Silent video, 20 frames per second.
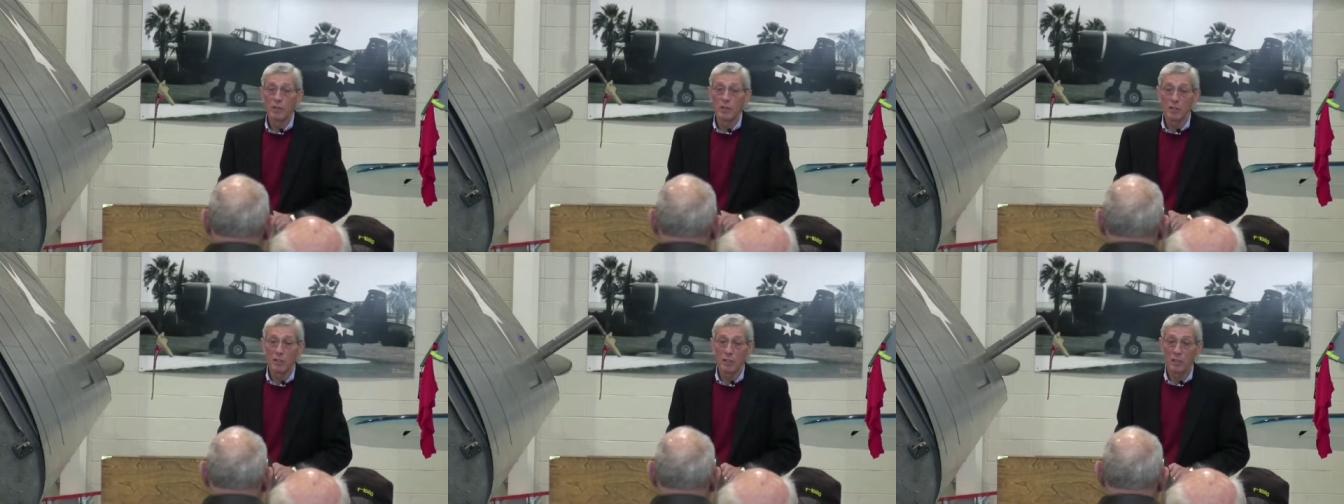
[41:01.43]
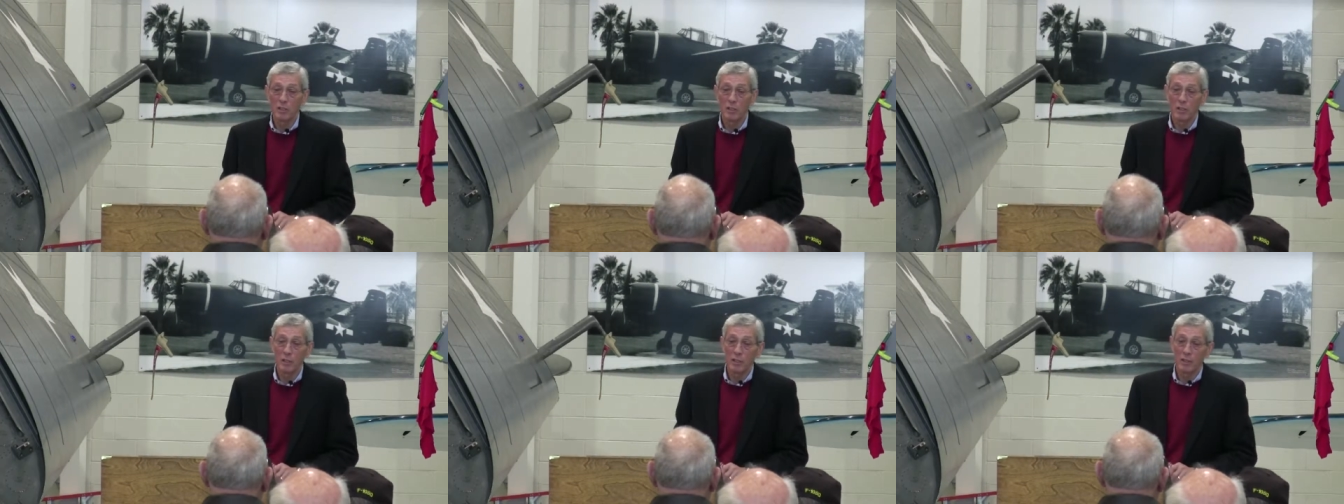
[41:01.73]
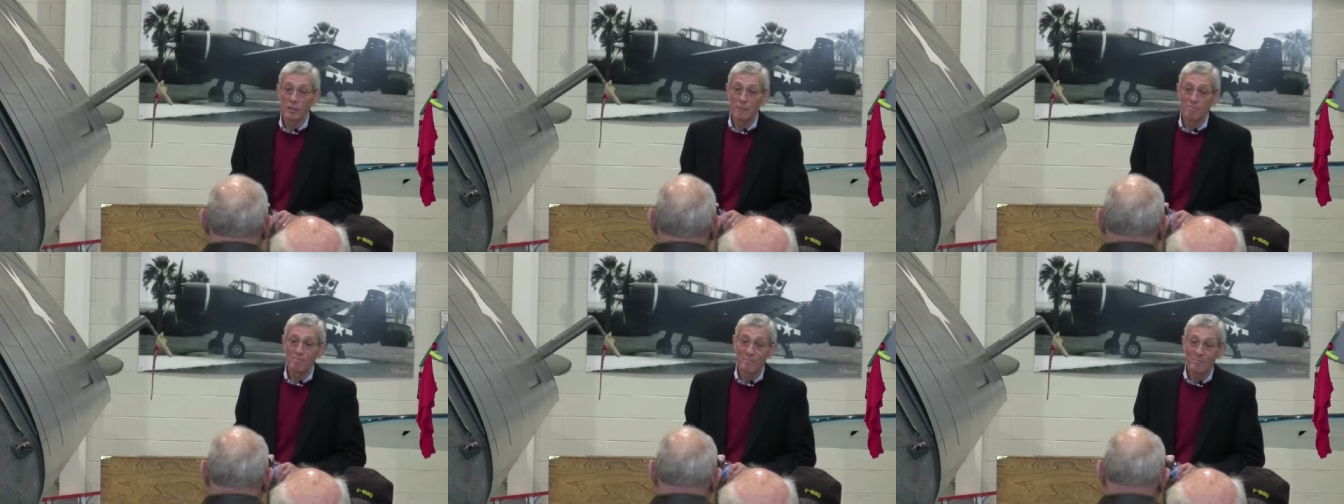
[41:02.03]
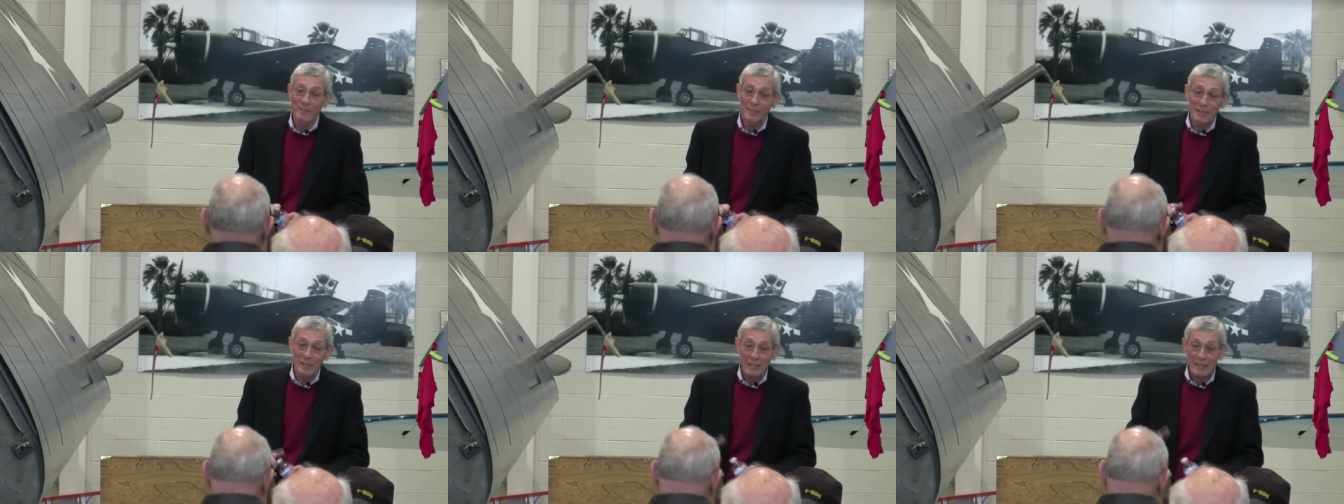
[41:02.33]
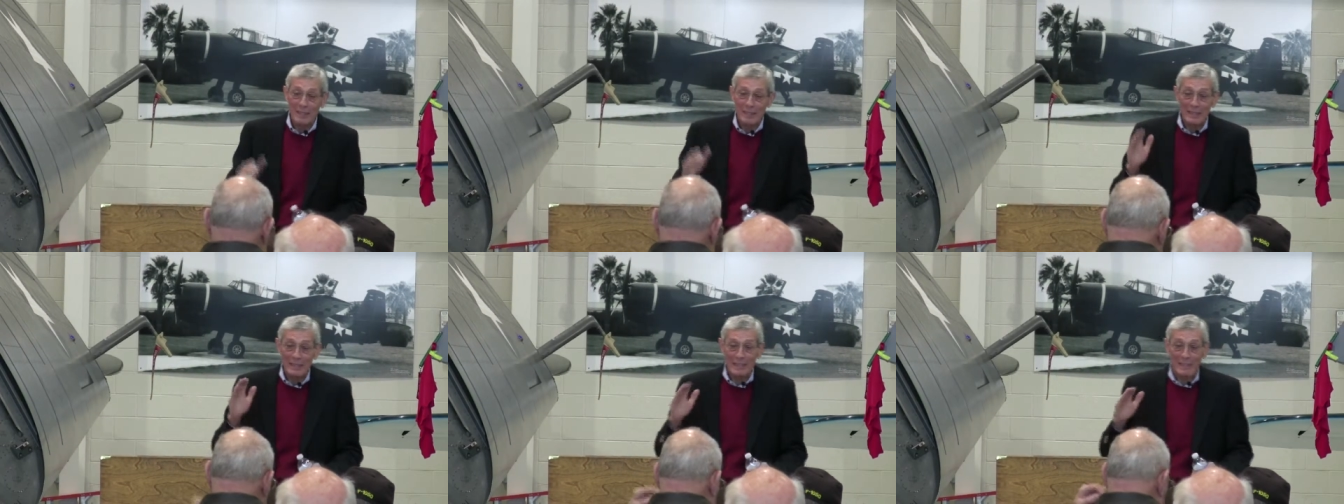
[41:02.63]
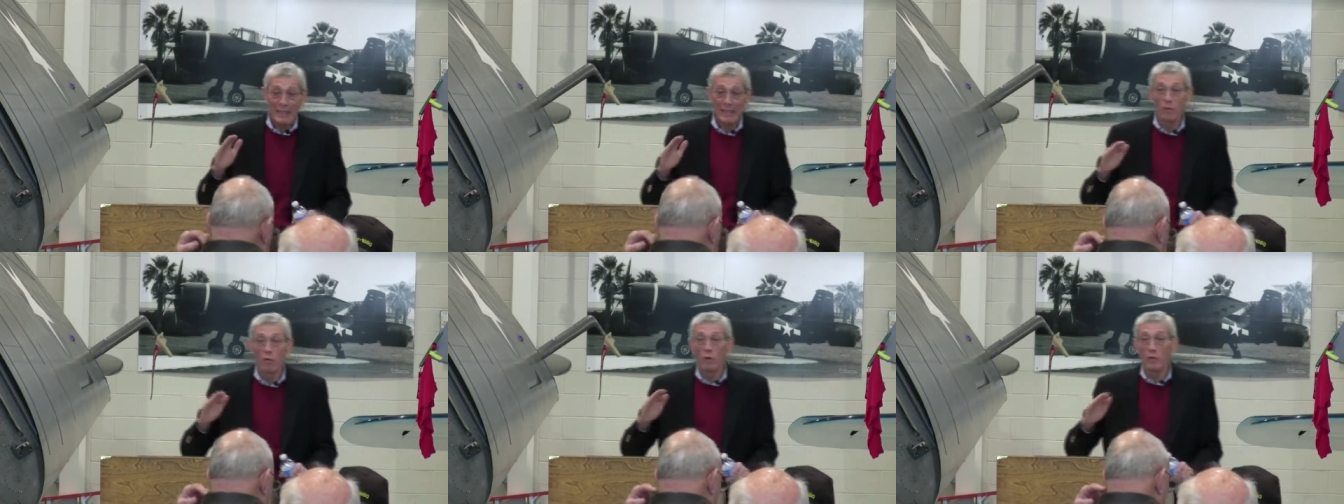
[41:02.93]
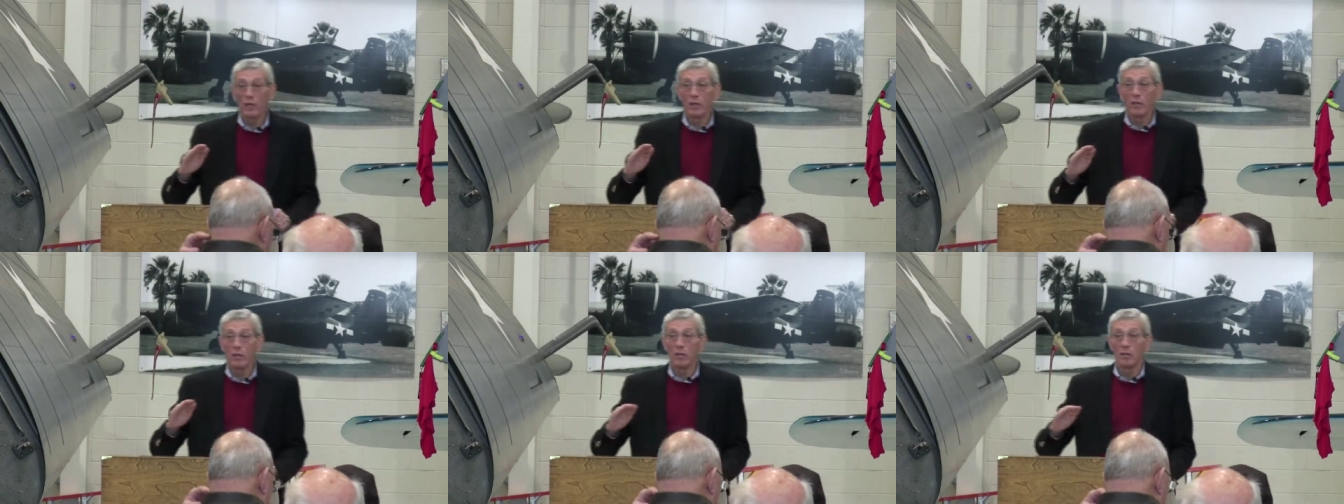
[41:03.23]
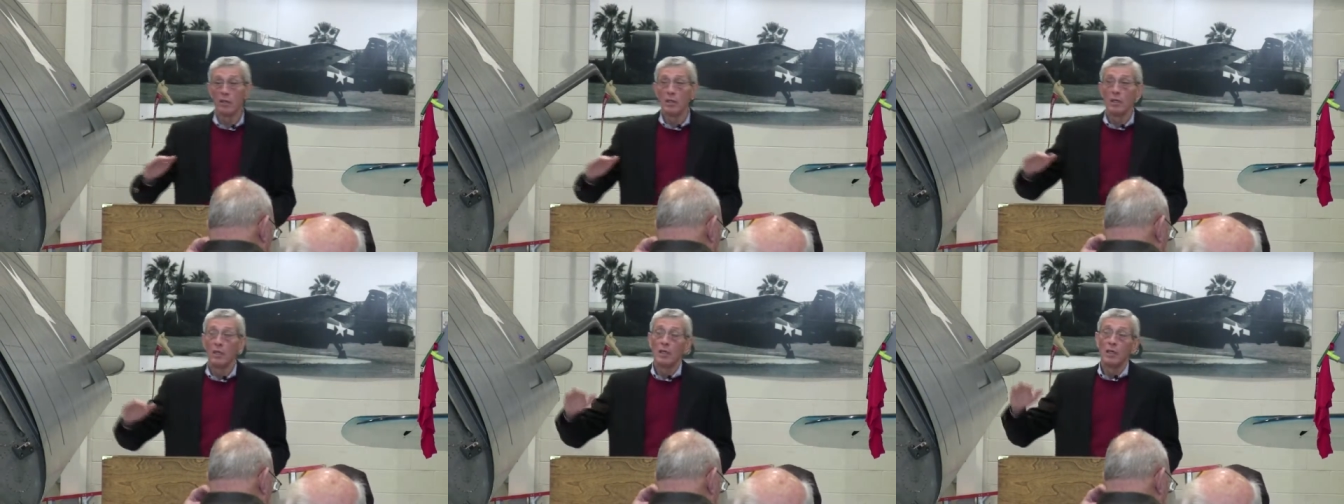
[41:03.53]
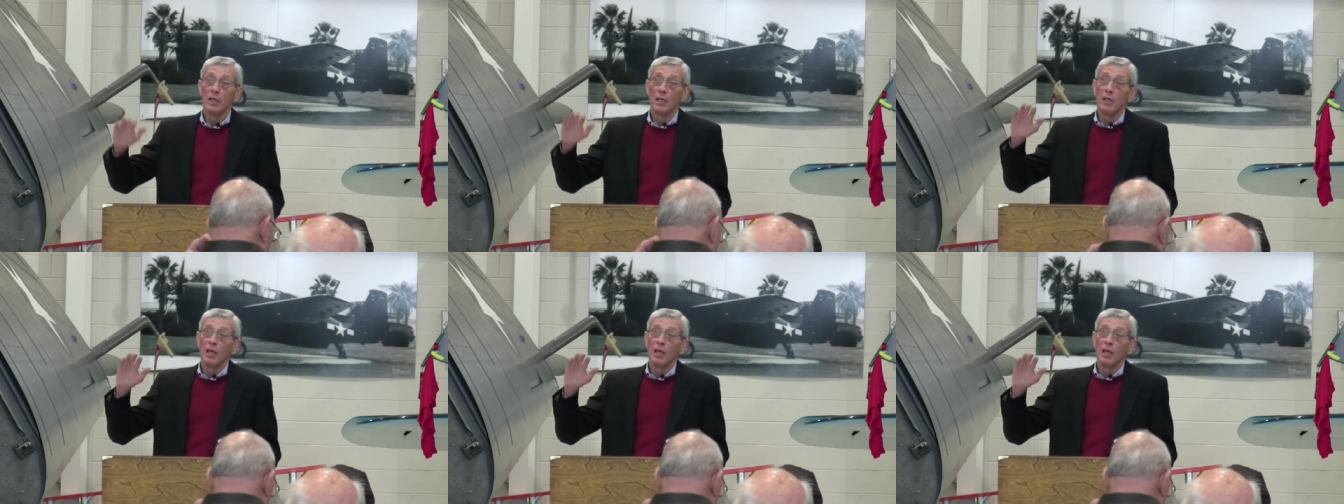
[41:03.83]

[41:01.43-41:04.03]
because it uh, tail wheel,